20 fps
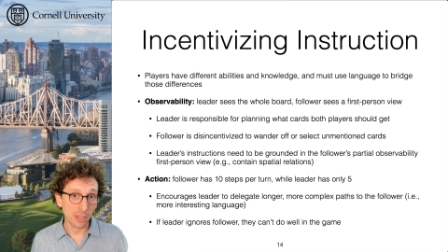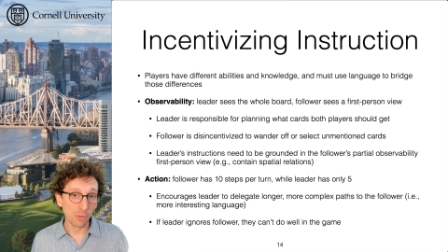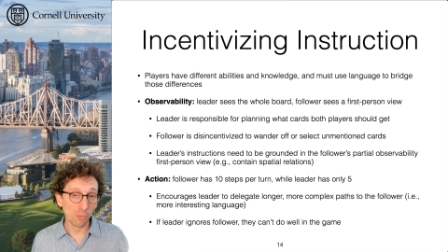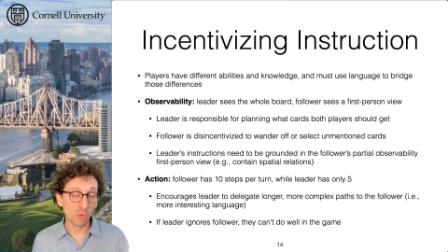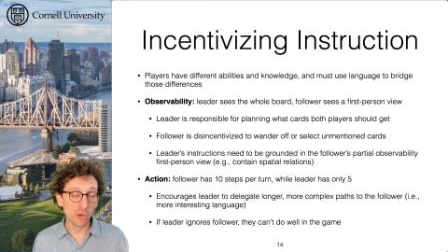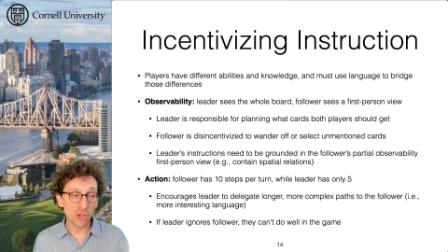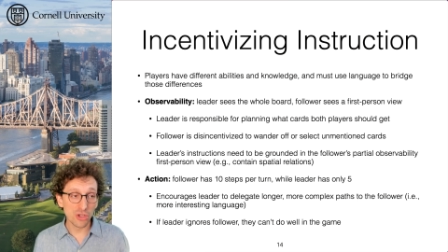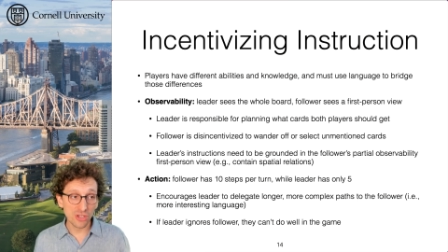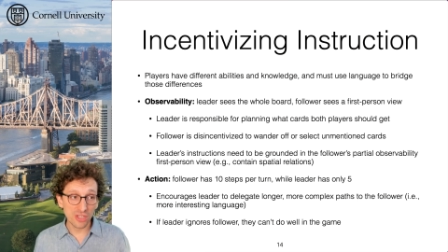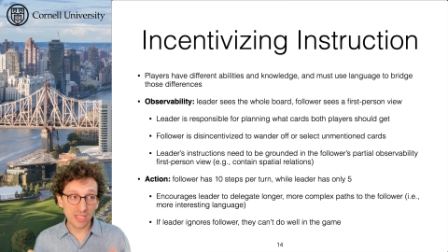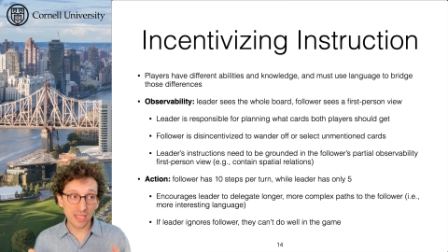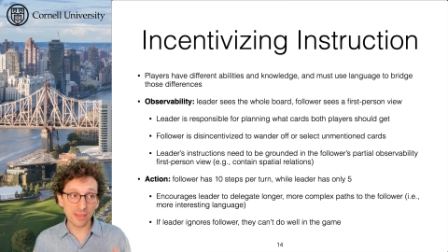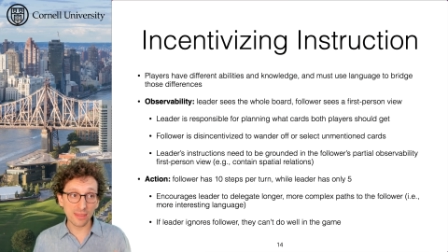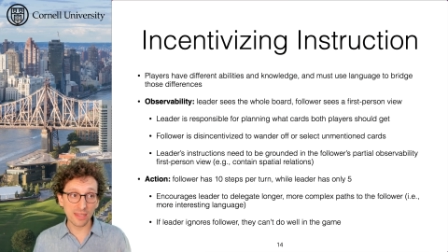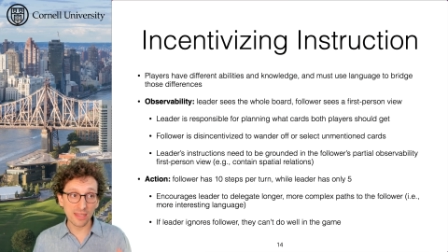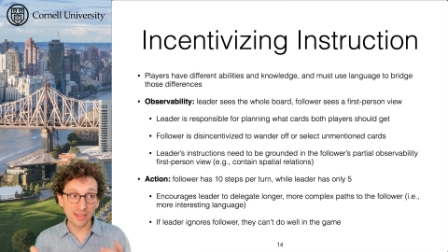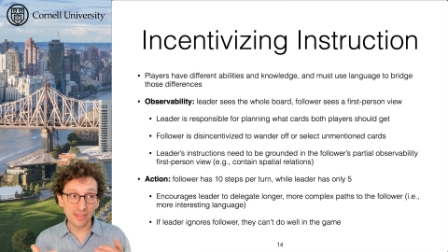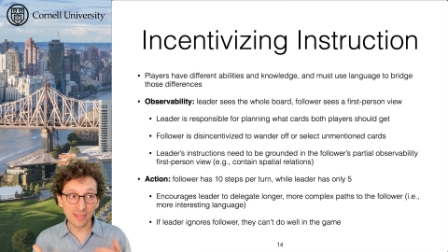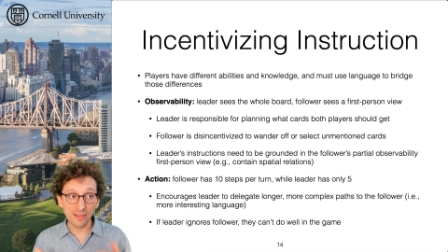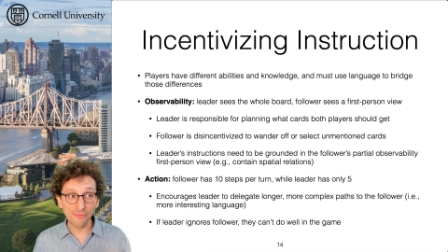which
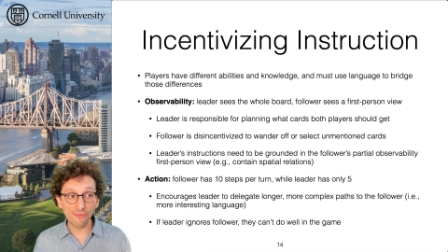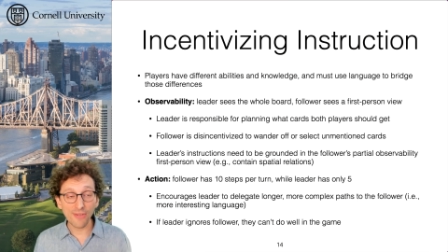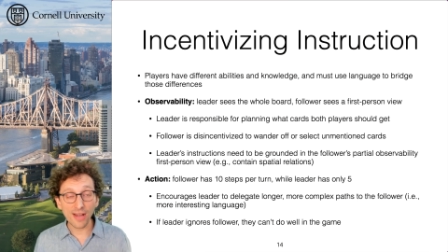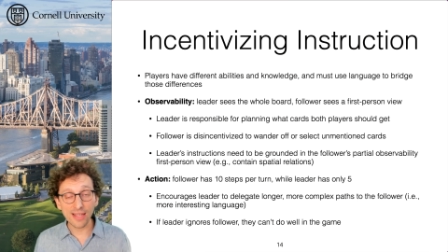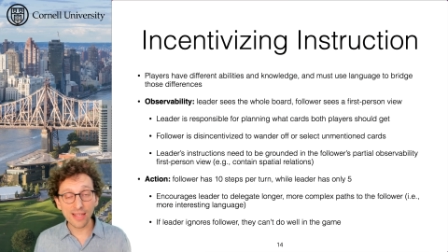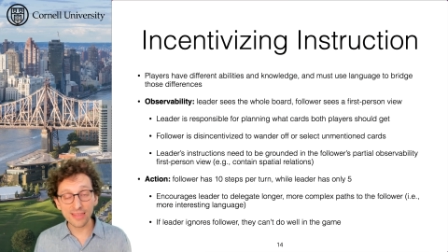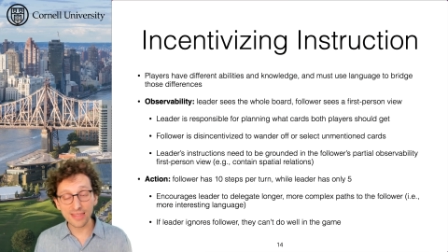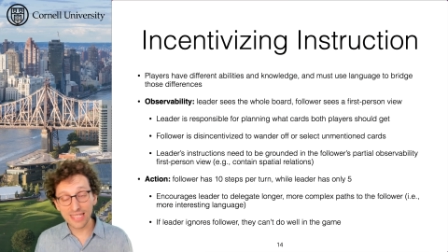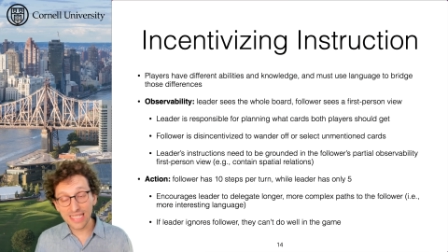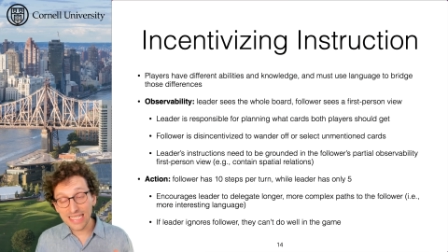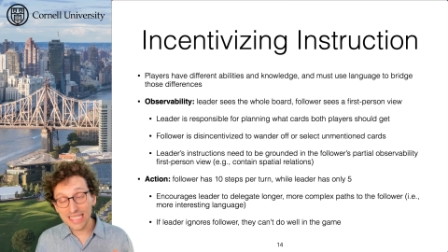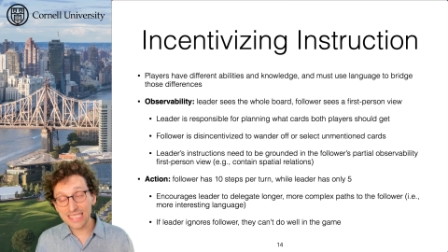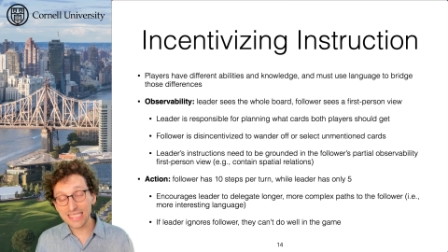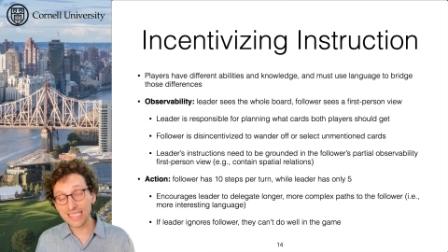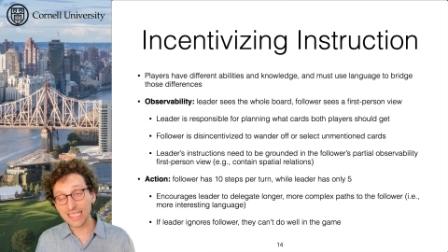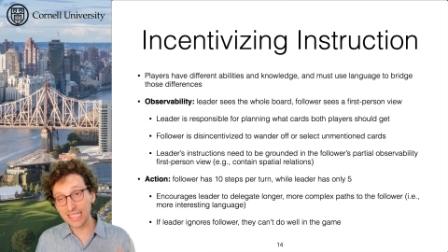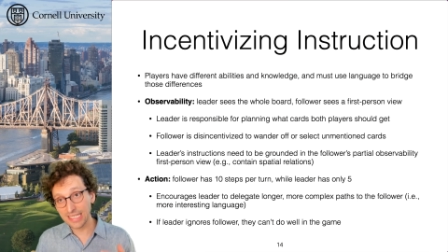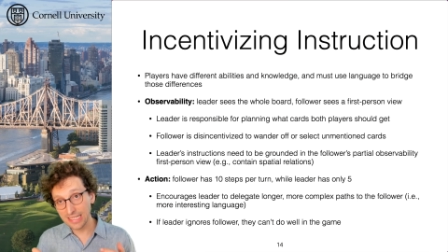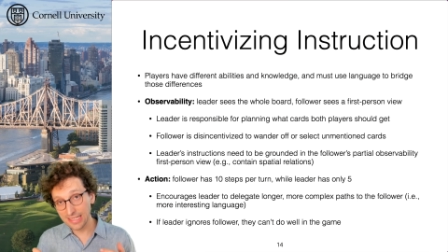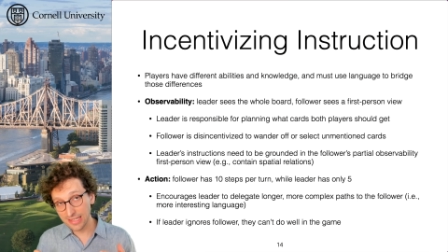
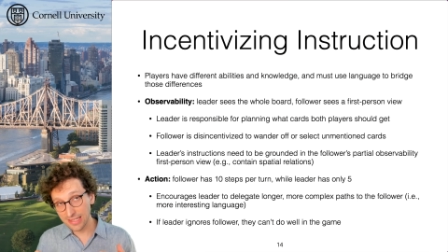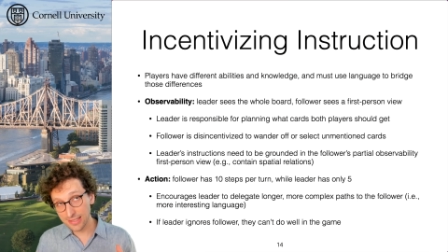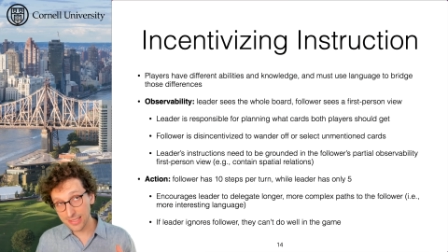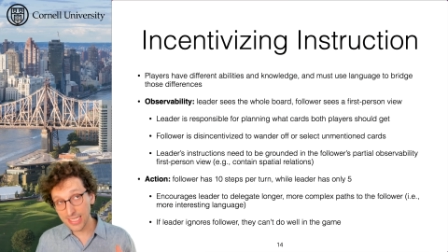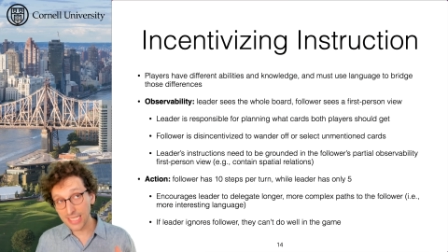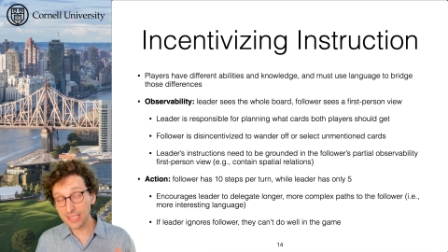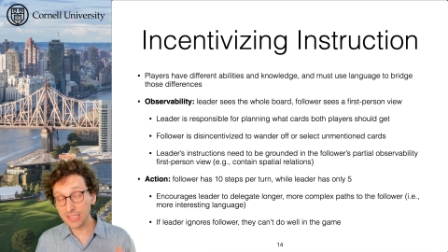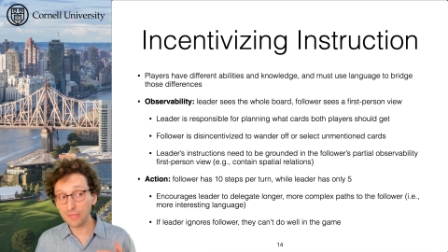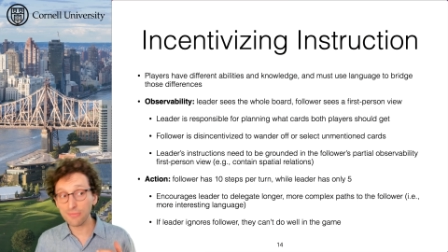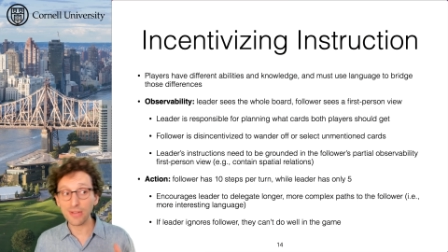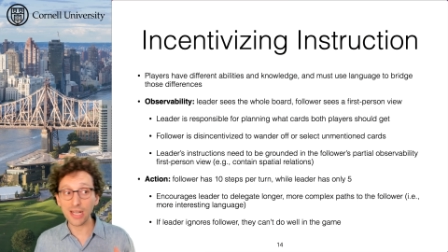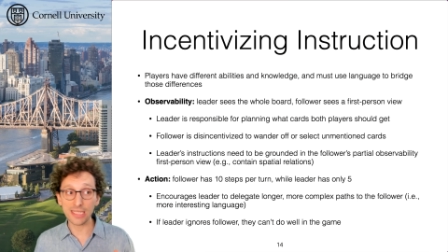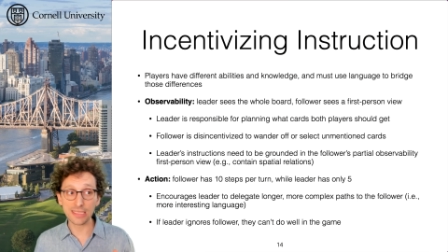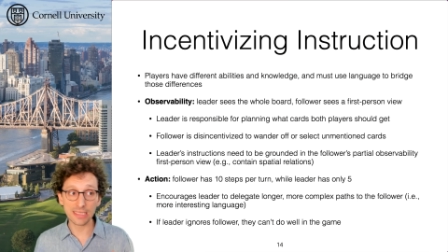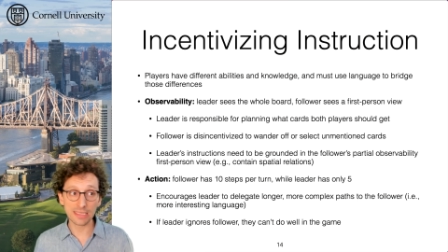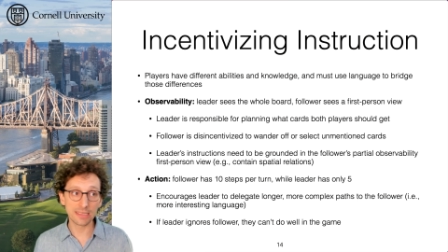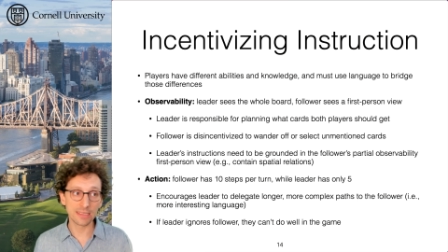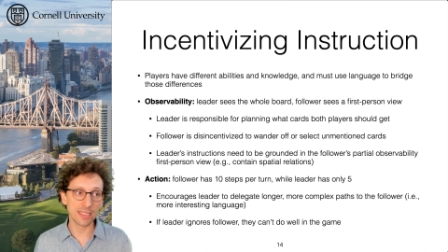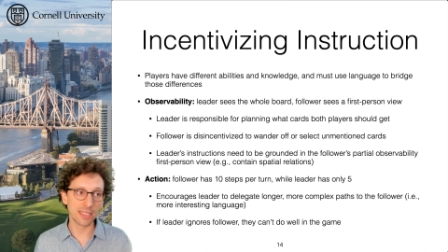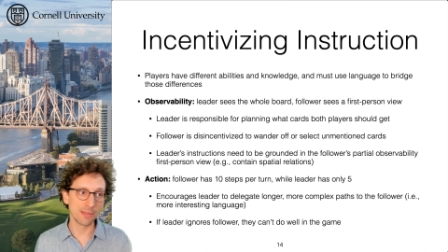
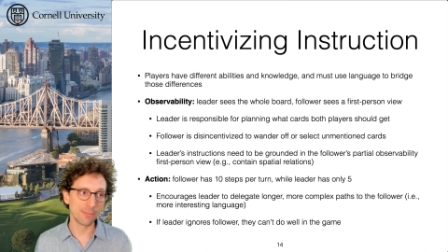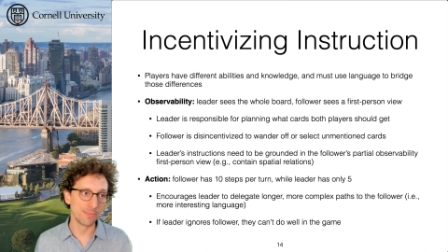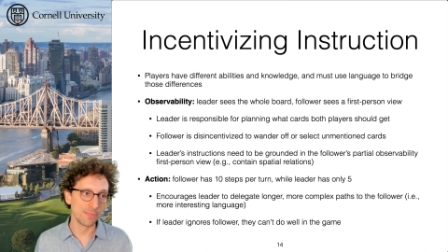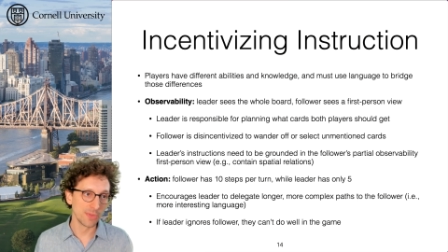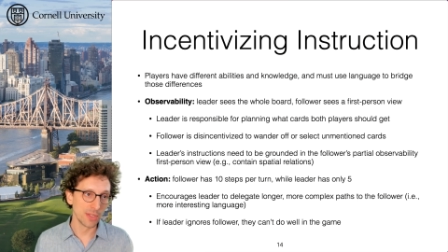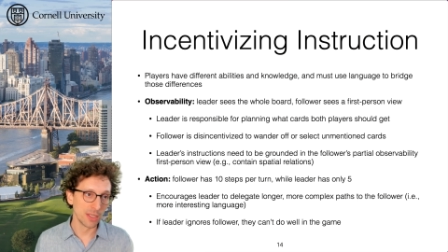disincentivizes them